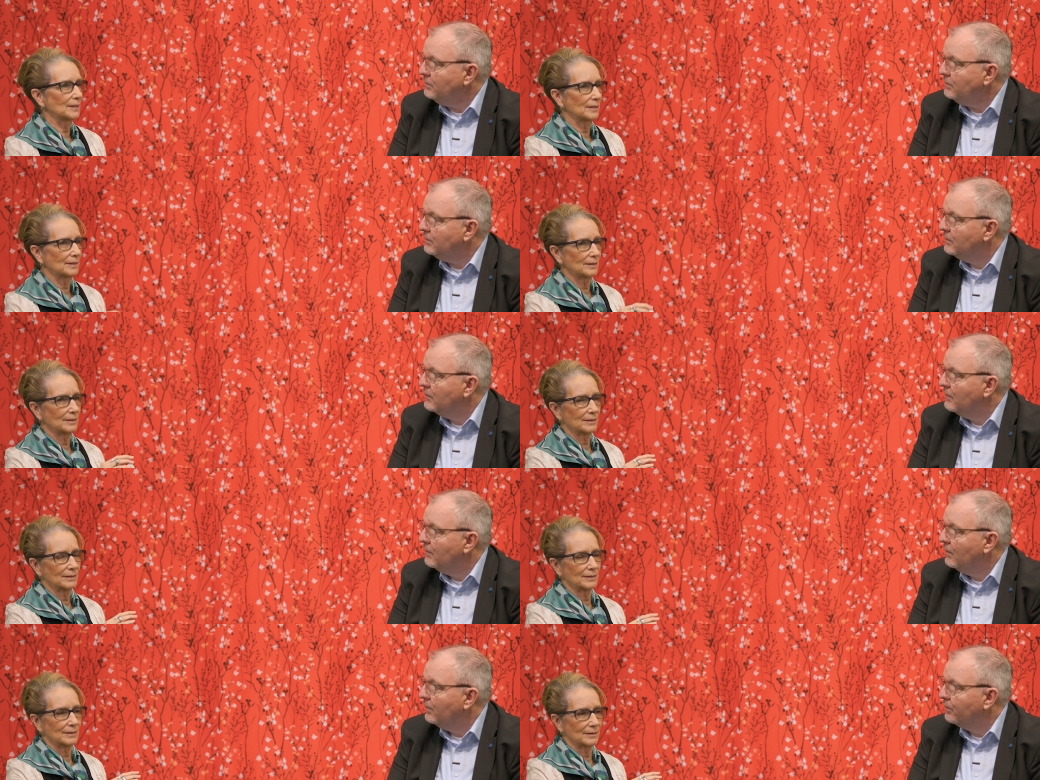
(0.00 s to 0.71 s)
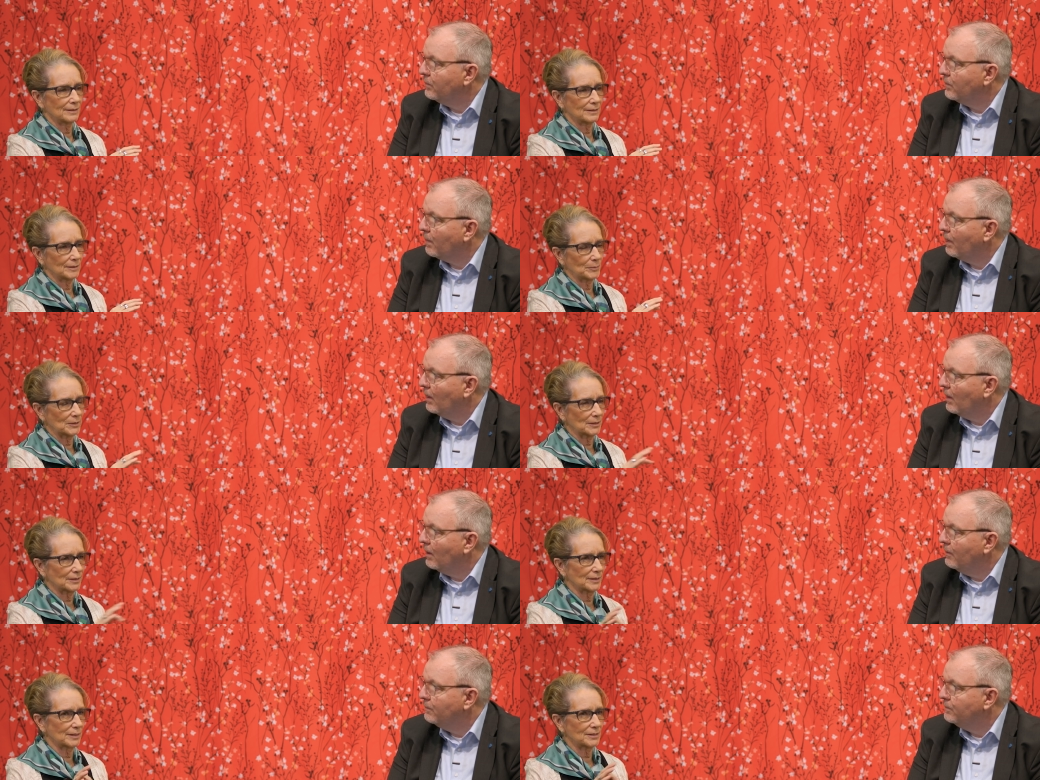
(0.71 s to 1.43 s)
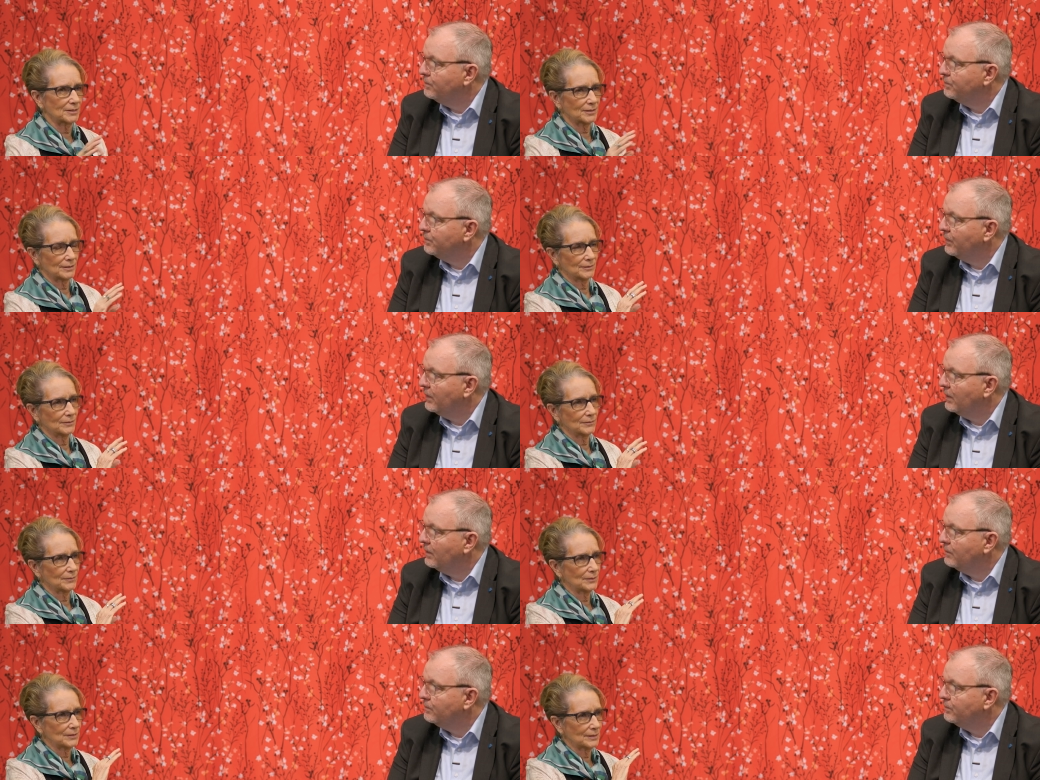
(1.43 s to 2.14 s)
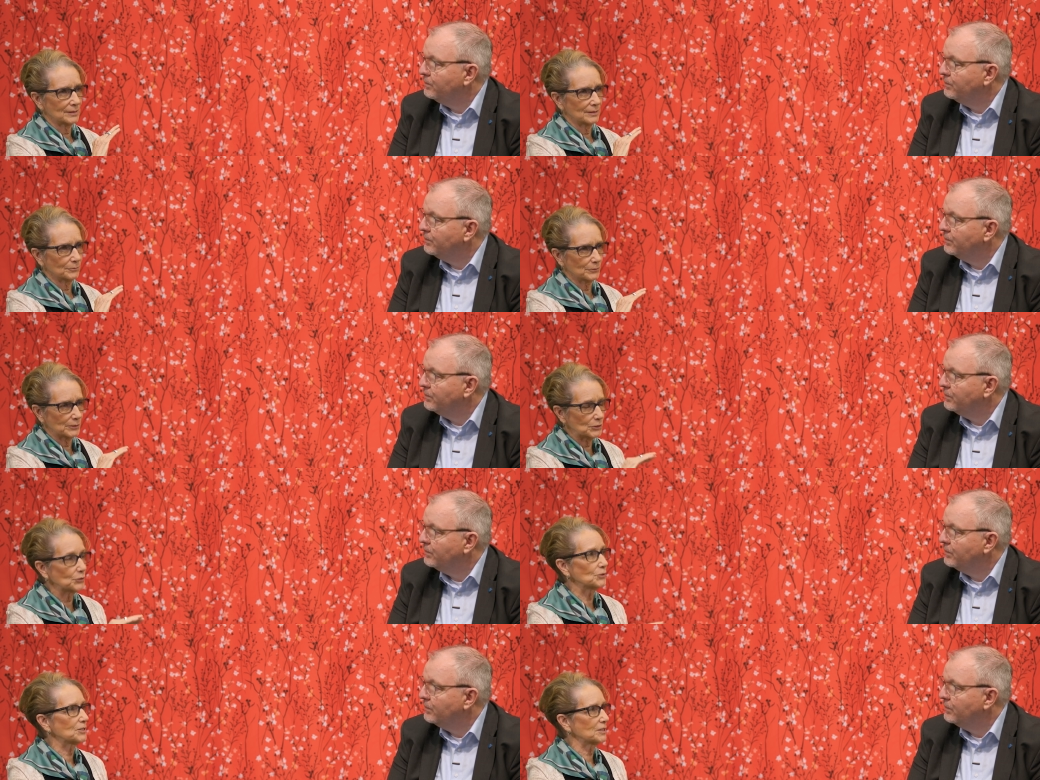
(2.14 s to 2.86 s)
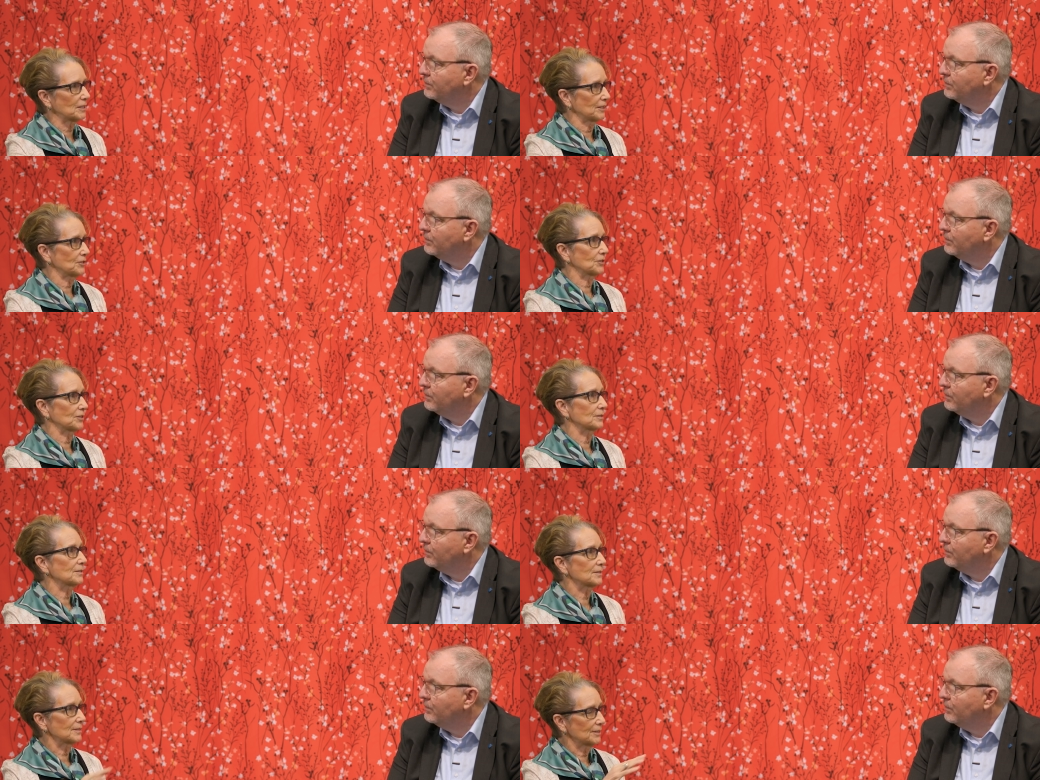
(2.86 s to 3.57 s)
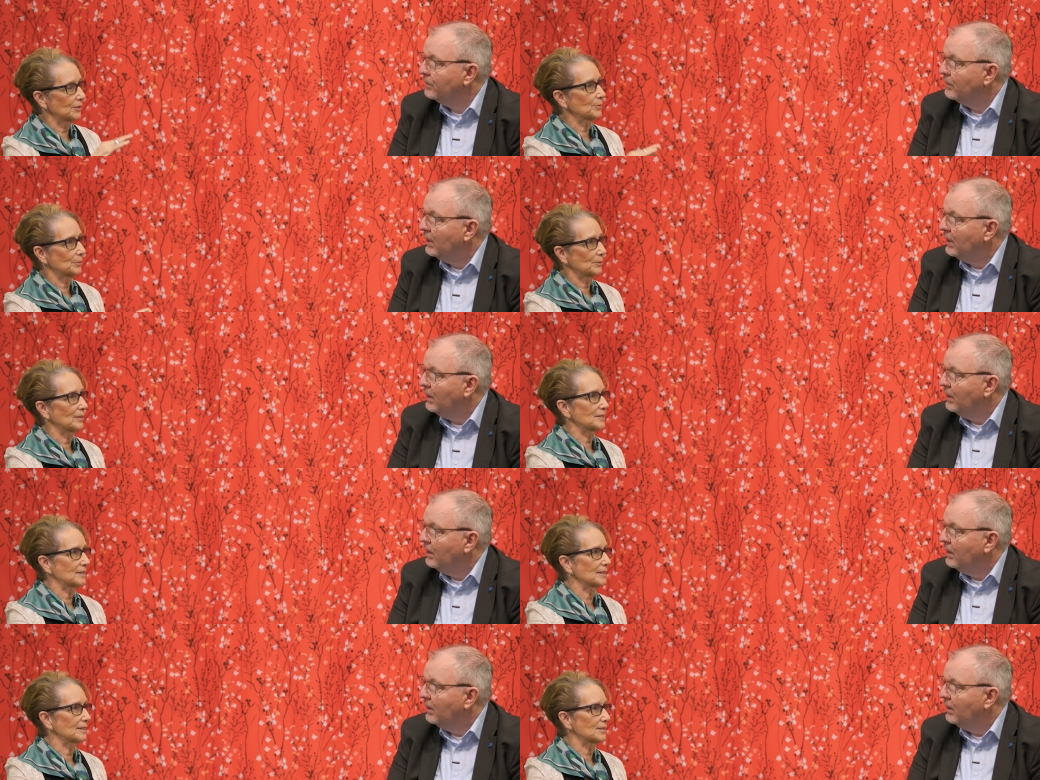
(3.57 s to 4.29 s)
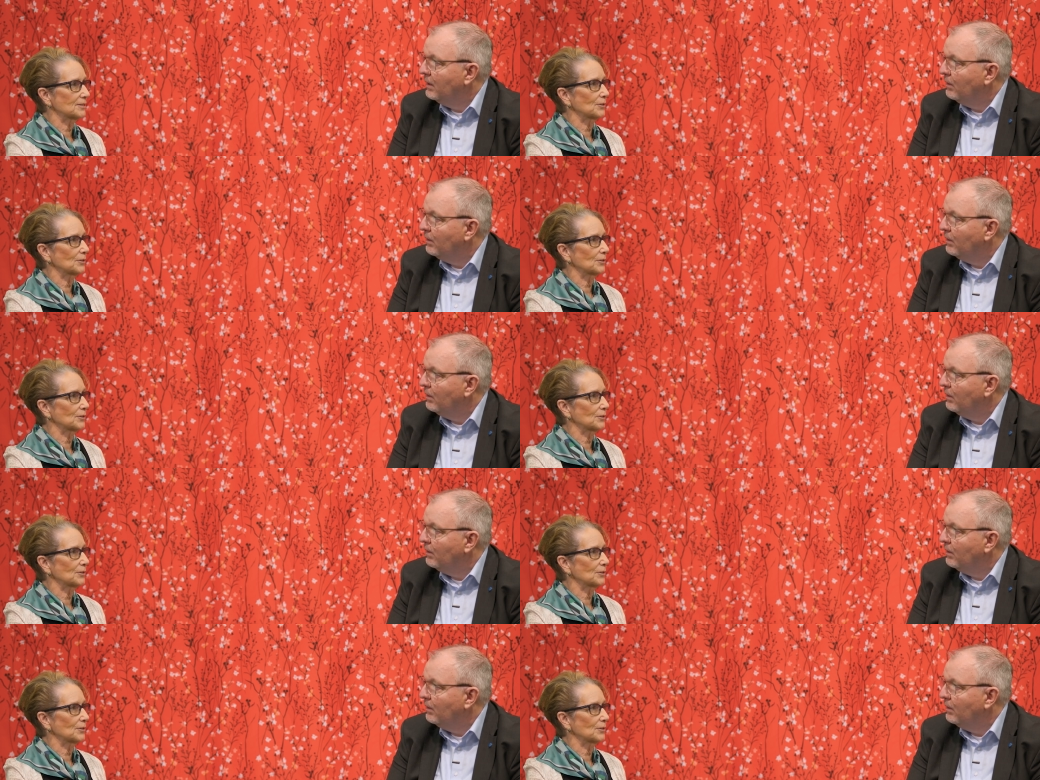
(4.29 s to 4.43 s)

Speaker 1: and the ability to reduce touches in the process